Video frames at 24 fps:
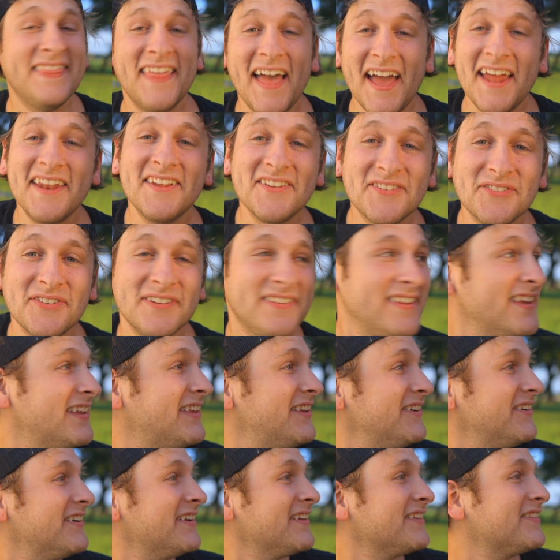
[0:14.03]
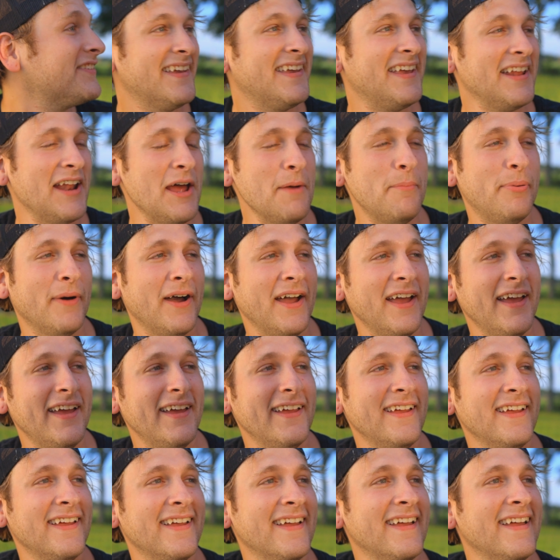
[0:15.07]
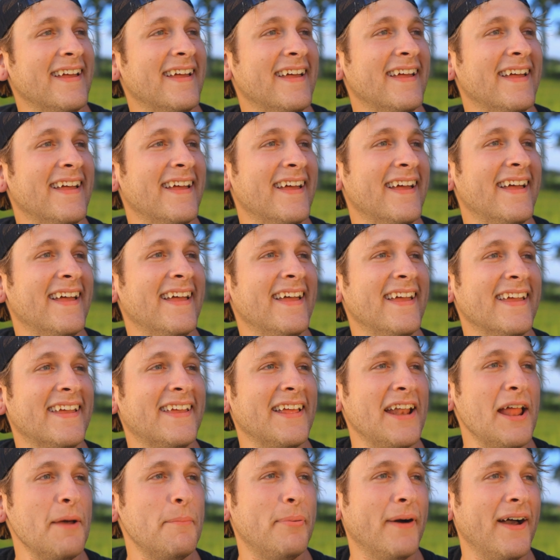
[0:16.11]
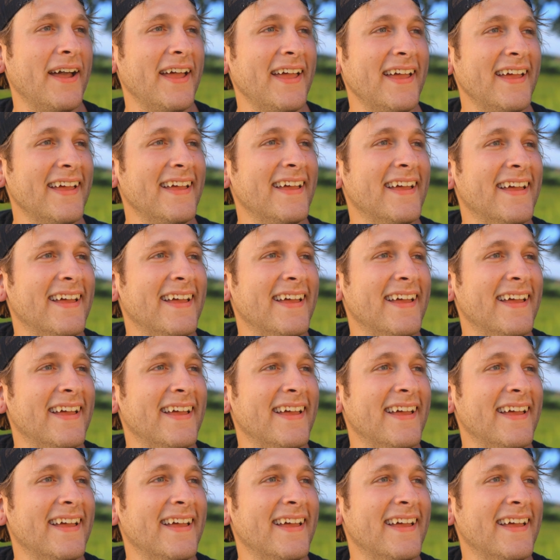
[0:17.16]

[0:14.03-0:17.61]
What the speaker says: That is ridiculous. Can I buy it? Can I buy it?